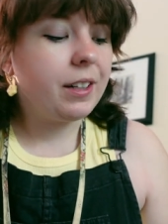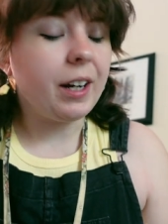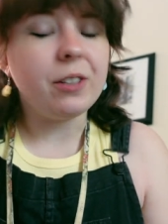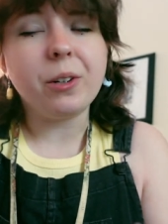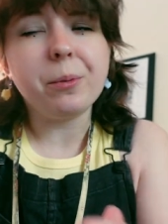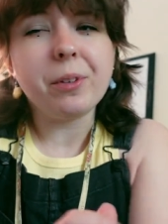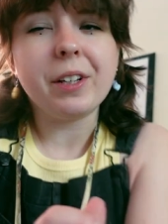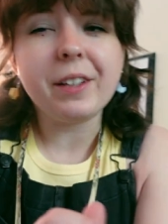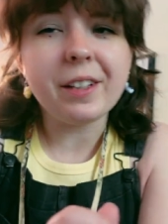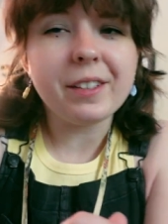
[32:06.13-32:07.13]
I don't
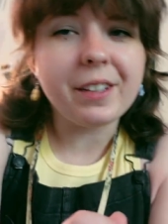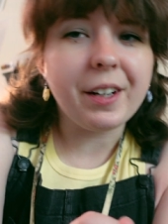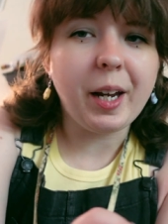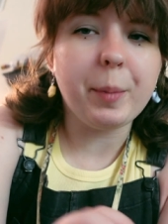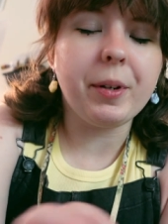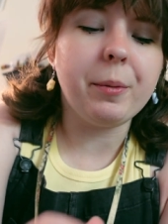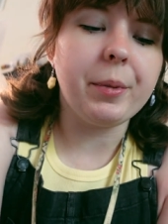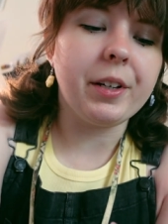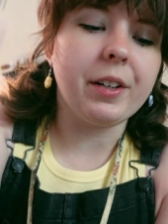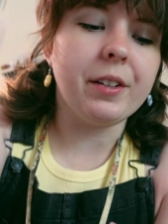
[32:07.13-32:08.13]
think that's gonna happen
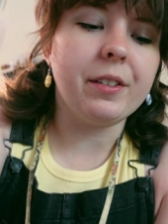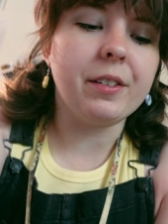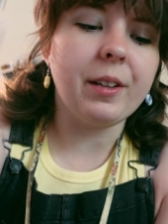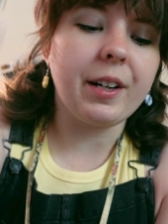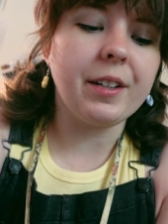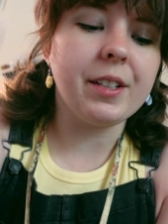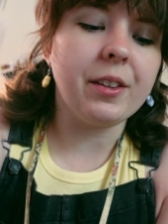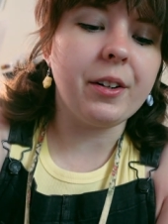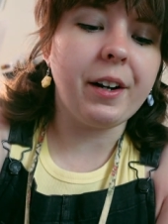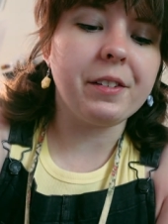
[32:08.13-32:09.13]
because, like I said,
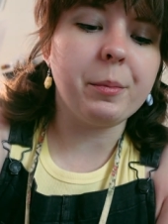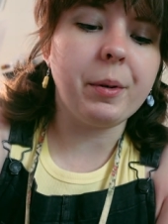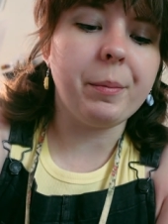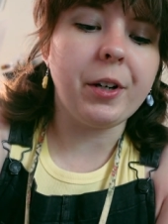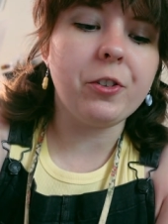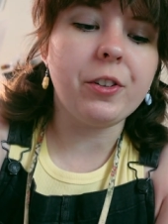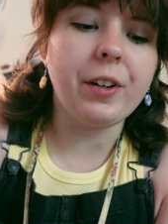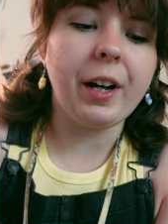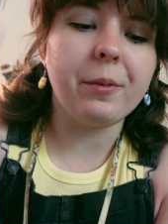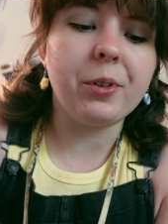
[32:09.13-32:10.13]
there hasn't been much
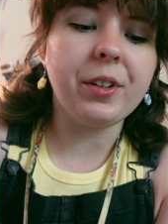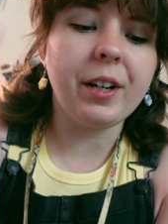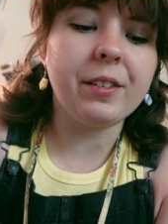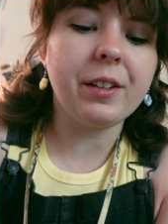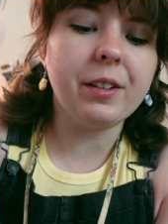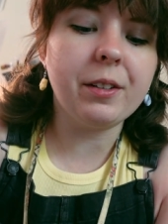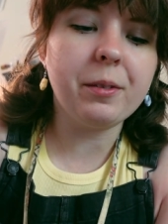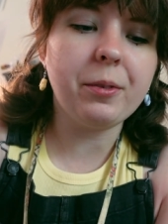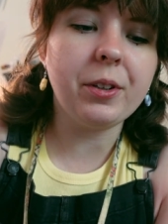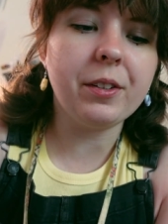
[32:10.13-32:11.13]
advertising
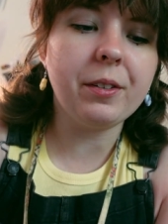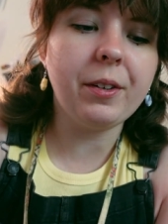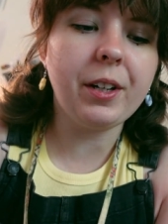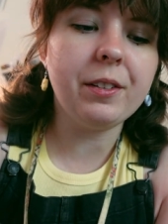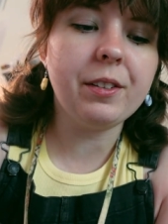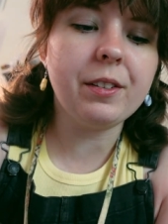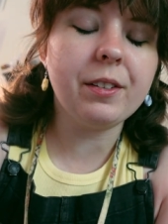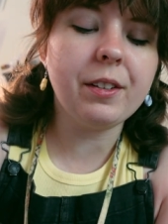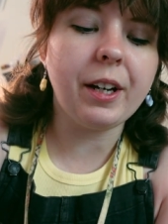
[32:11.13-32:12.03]
for this event.